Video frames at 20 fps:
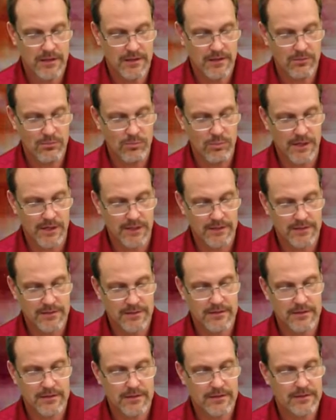but,
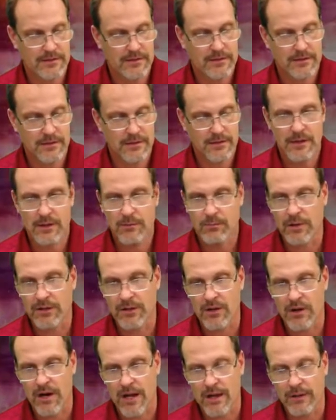but
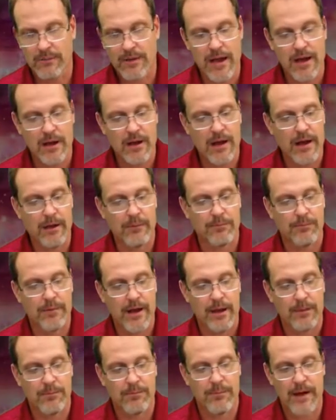no, I, I, I,
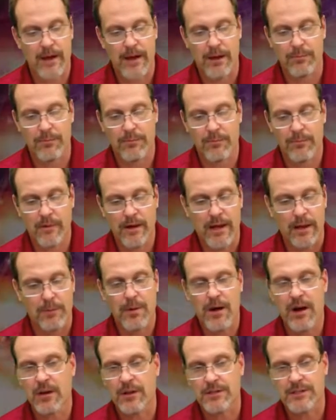I, I, I
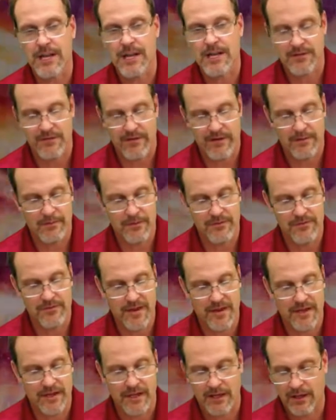apologize if I'm
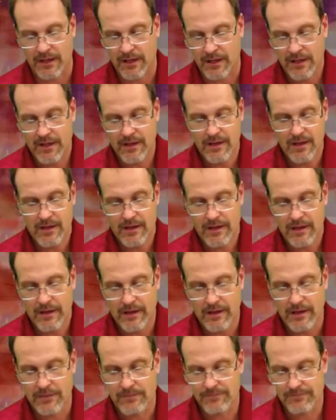offending,
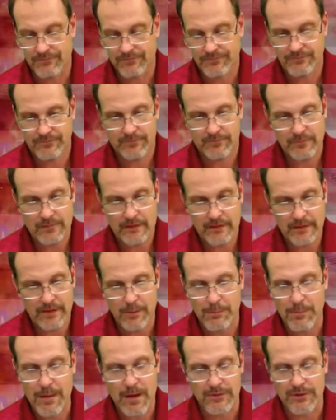um,
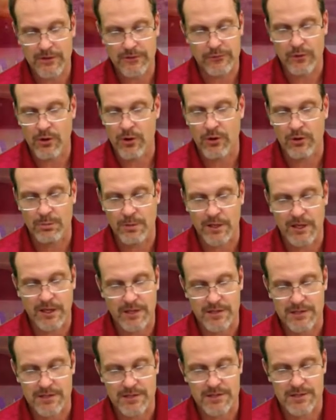about the drone
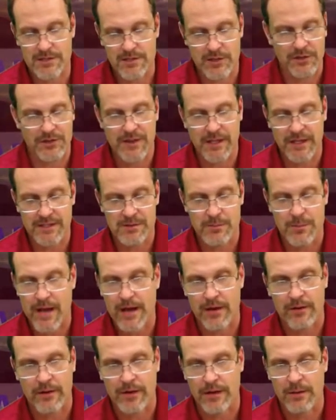because there's good things
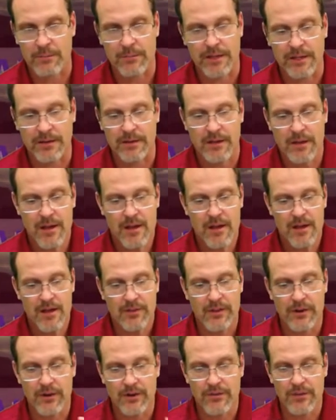about it. I mean,
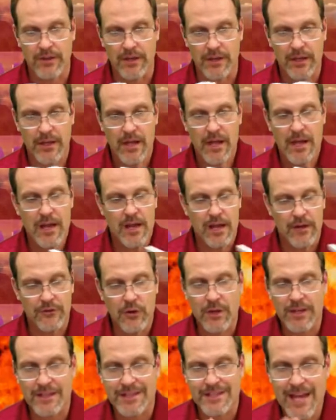there, the, if you
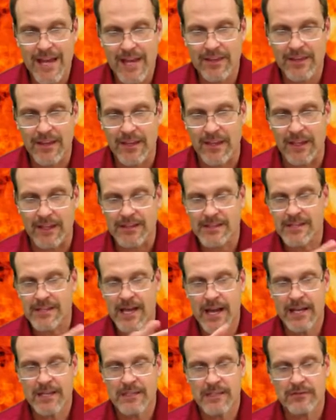could take the
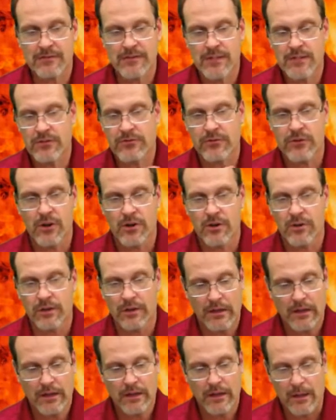insides of this drone
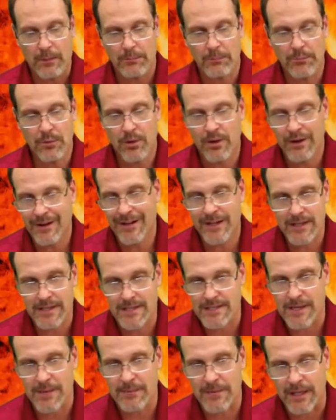and put it into
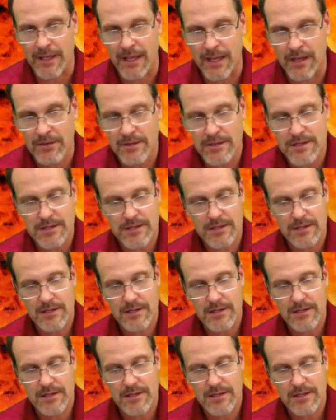something else,